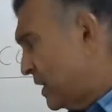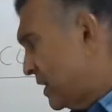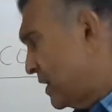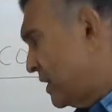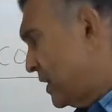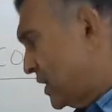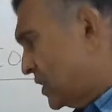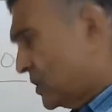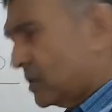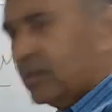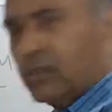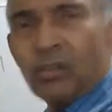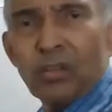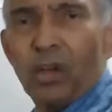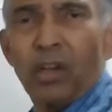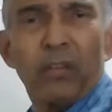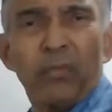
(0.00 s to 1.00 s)
It's
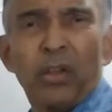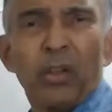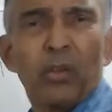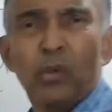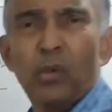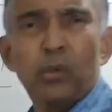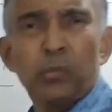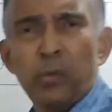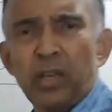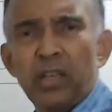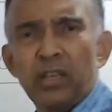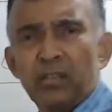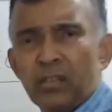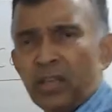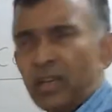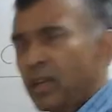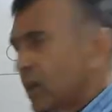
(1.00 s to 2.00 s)
not difficult to do, it's pretty
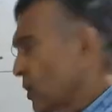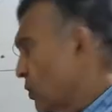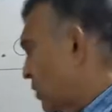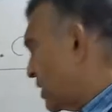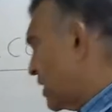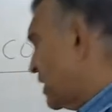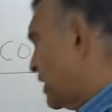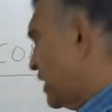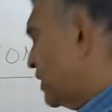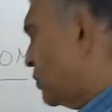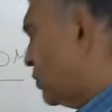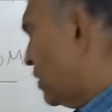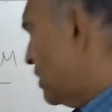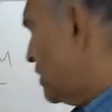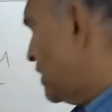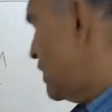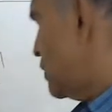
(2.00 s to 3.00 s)
easy. Yeah? Quadratic
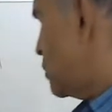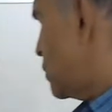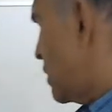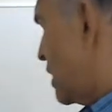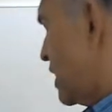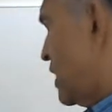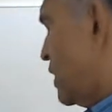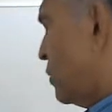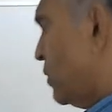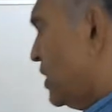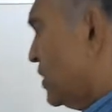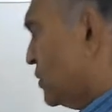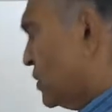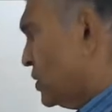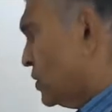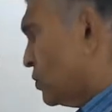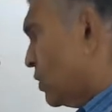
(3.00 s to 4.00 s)
inequalities, quadratic
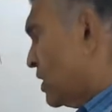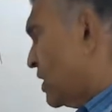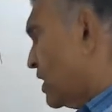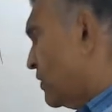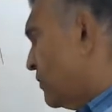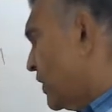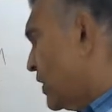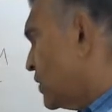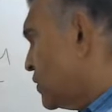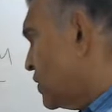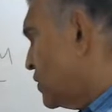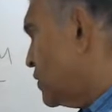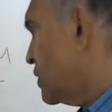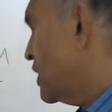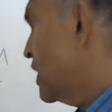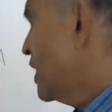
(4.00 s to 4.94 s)
equations, quadratic functions.